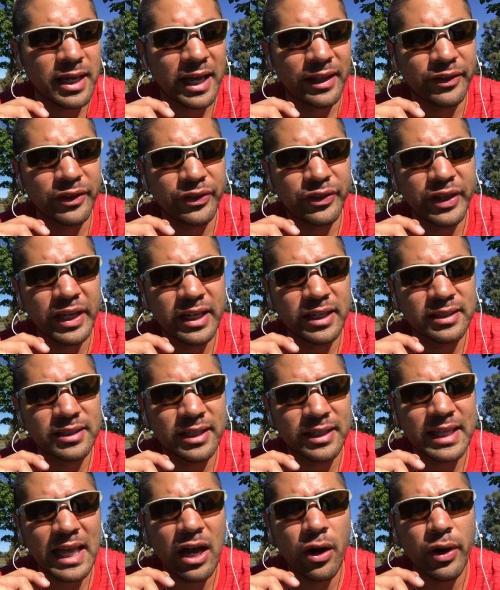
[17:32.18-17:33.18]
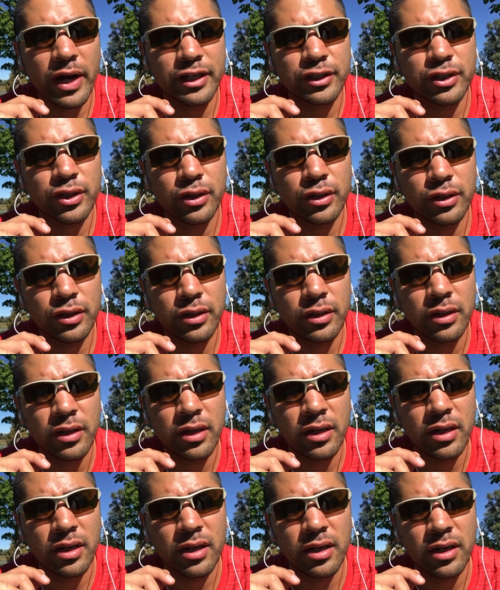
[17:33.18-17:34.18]
And the things that thou hast heard
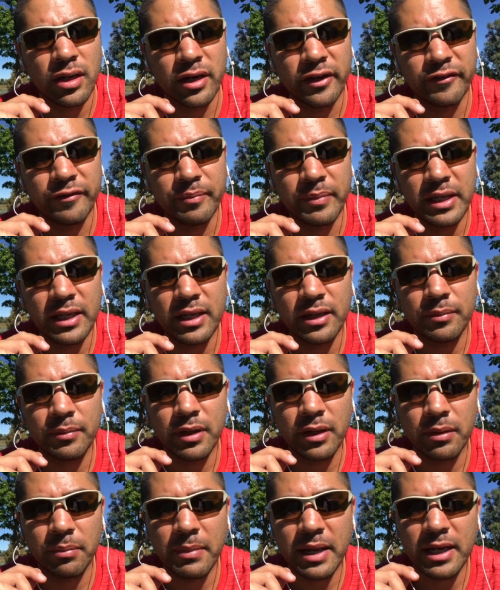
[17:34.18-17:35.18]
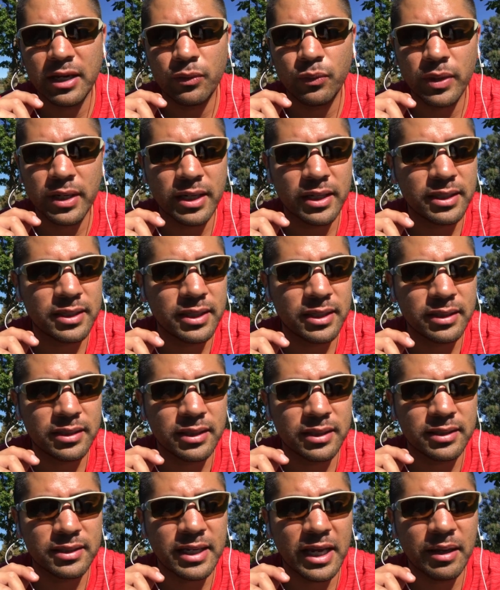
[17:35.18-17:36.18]
of me among many witnesses,
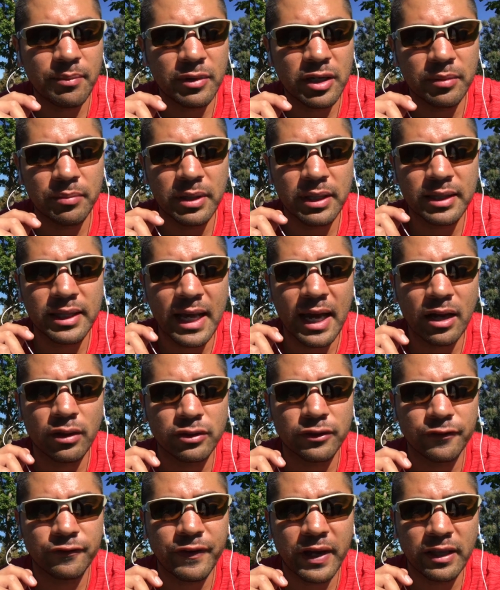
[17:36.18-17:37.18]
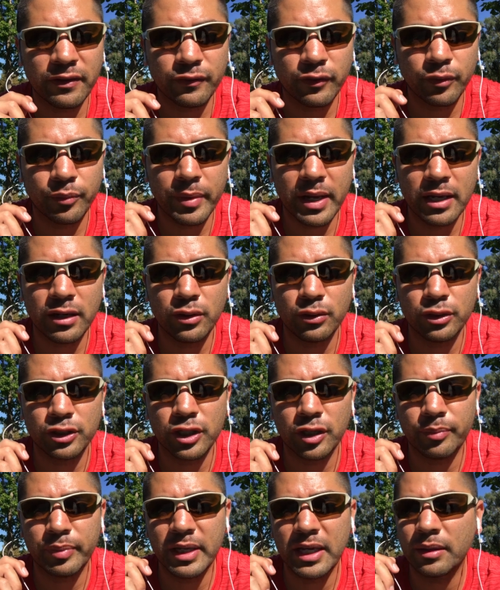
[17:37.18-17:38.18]
the same commit thou to faithful men who
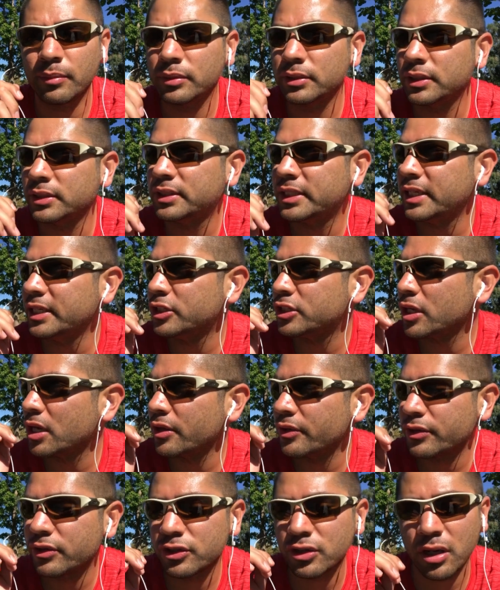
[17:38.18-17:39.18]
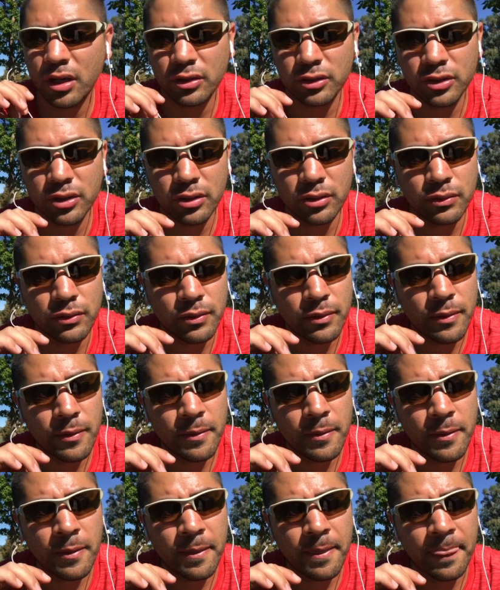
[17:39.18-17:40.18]
shall be able to teach others also.
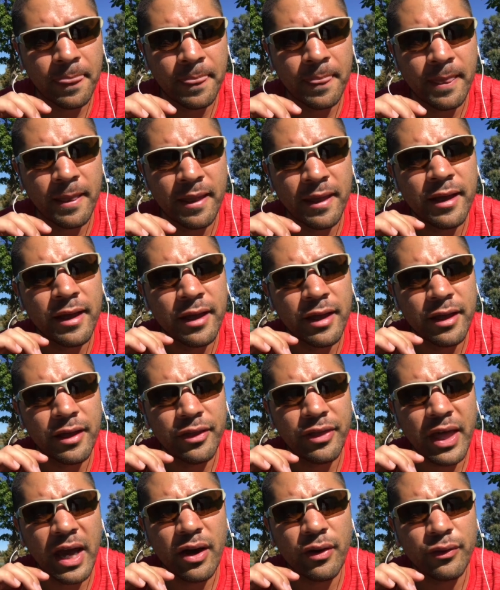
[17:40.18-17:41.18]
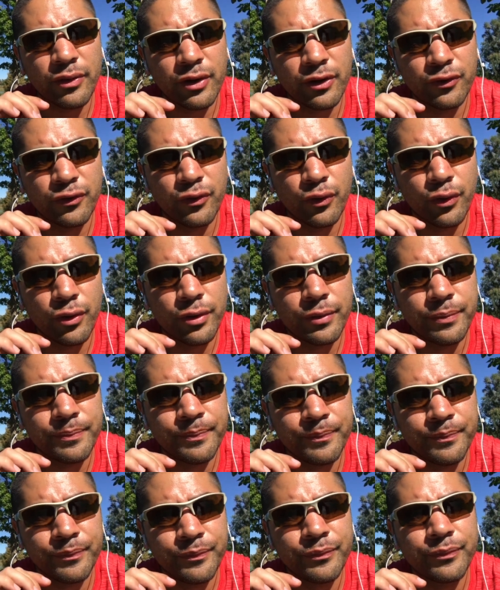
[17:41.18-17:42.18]
Thou, therefore,
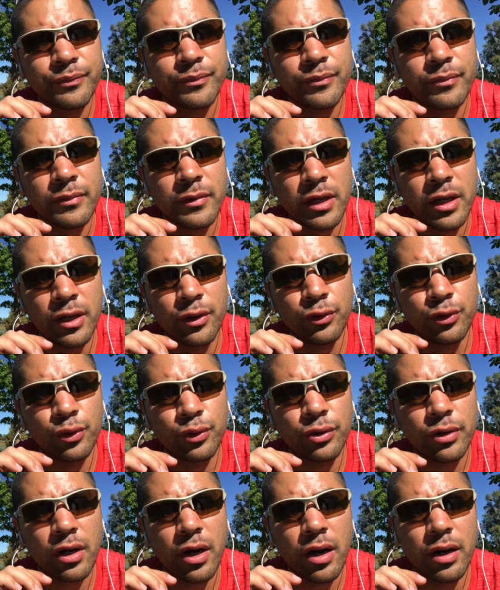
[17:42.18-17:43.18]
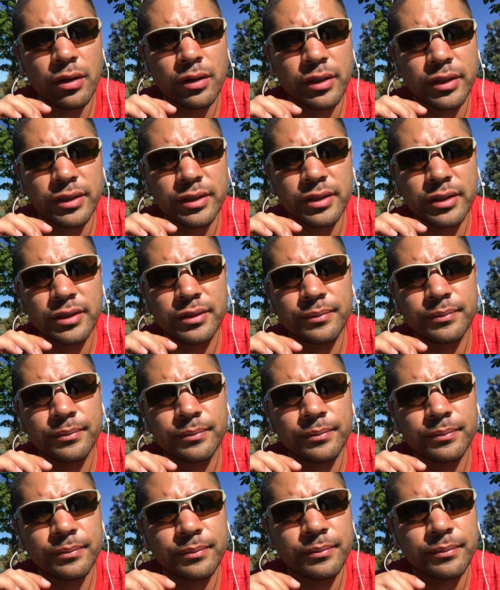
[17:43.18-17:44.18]
endure hardness
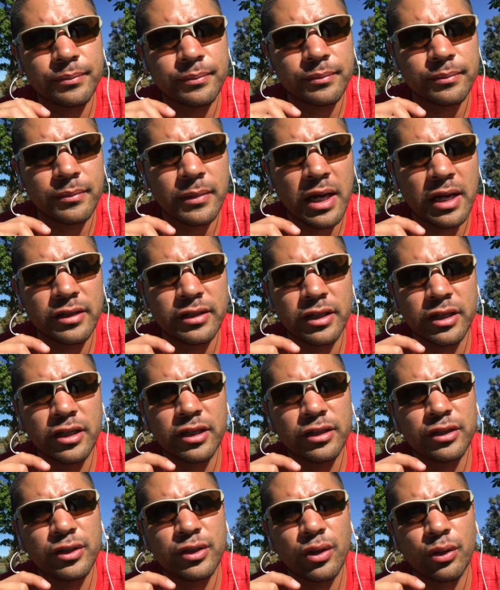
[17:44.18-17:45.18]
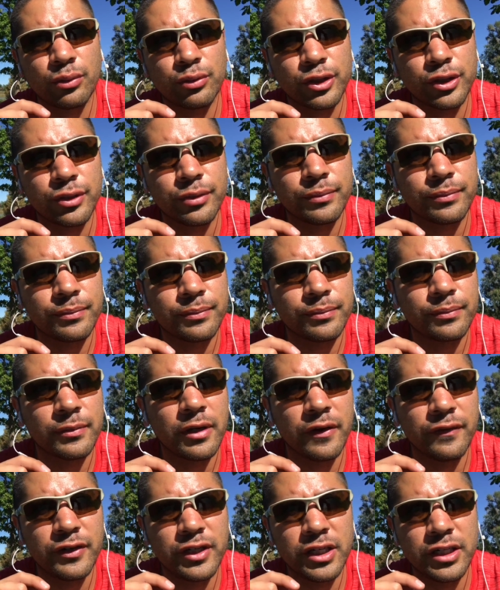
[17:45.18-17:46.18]
as a good soldier
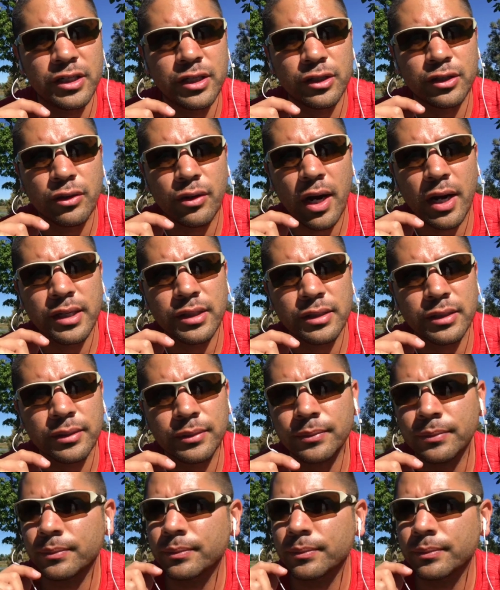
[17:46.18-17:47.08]
of Jesus Christ.